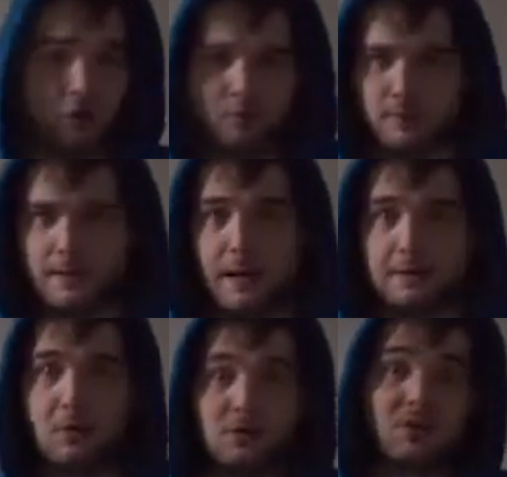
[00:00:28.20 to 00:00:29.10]
him home.
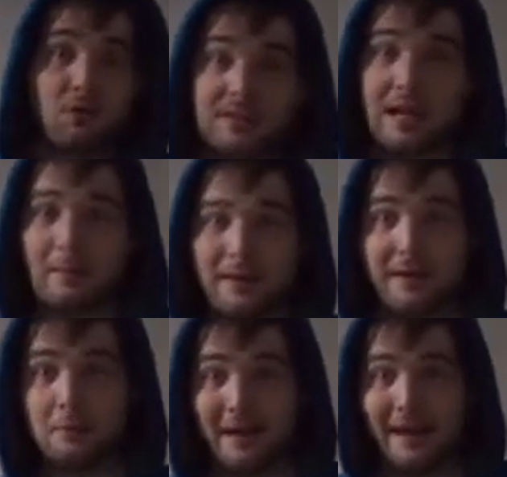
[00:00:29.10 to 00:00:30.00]
God knows the only time I
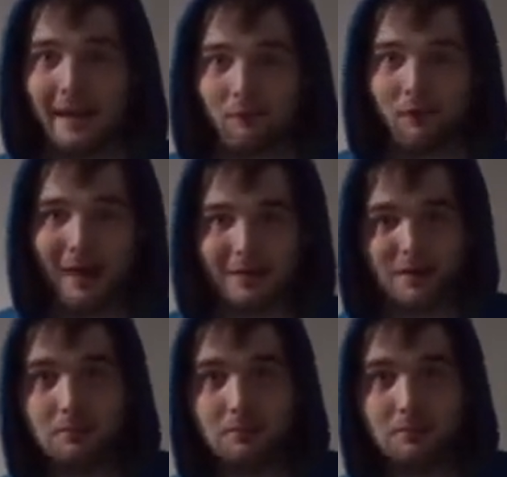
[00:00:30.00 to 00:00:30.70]
need him, I can't find